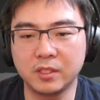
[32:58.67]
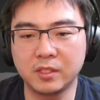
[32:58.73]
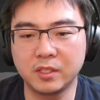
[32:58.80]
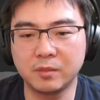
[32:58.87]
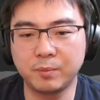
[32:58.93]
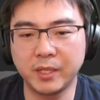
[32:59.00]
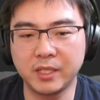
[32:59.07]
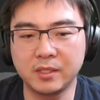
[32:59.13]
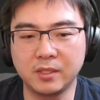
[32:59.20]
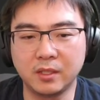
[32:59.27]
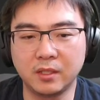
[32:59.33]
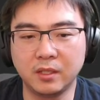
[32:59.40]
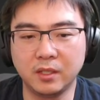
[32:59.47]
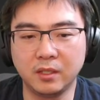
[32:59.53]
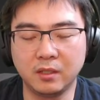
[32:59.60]
is
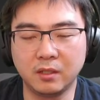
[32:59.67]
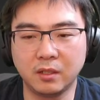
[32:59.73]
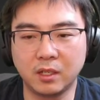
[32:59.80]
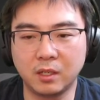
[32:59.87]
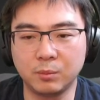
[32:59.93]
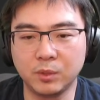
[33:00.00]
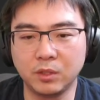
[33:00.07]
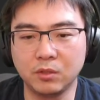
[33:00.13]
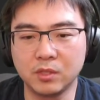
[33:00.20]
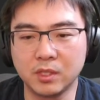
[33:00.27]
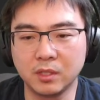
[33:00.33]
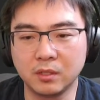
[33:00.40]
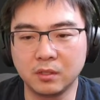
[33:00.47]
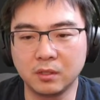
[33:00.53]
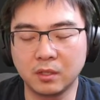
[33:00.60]
basically, I'm
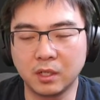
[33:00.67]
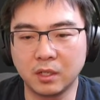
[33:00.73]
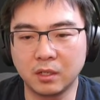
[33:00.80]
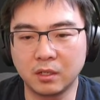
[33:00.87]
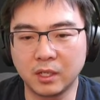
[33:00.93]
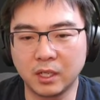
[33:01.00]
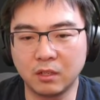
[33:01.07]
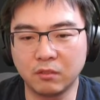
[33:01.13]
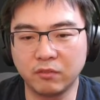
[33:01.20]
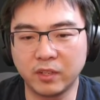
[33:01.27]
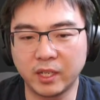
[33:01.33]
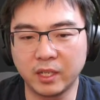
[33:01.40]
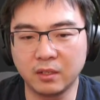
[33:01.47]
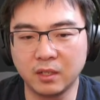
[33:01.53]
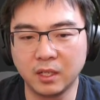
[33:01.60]
using
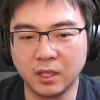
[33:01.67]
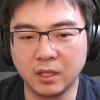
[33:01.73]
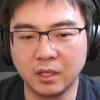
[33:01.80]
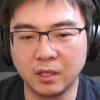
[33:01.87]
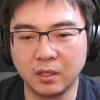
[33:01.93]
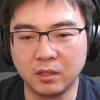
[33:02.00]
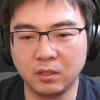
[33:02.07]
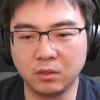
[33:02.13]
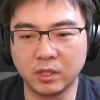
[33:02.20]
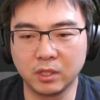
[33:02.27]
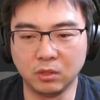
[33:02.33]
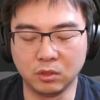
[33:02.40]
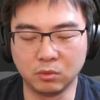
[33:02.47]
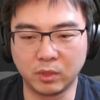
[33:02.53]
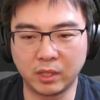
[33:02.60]
Cloudflare. You can
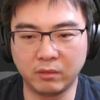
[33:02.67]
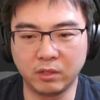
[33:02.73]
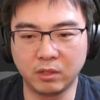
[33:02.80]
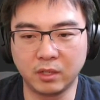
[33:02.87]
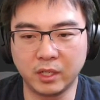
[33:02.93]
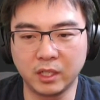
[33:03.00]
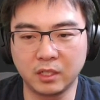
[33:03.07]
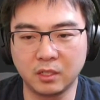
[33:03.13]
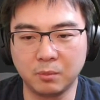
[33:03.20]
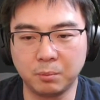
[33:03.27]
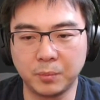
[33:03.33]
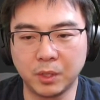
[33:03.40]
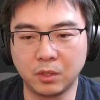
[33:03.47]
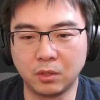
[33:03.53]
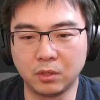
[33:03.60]
use whatever you like,
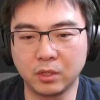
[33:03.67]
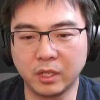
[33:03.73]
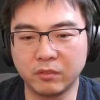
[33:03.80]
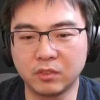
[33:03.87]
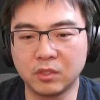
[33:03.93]
but all you have to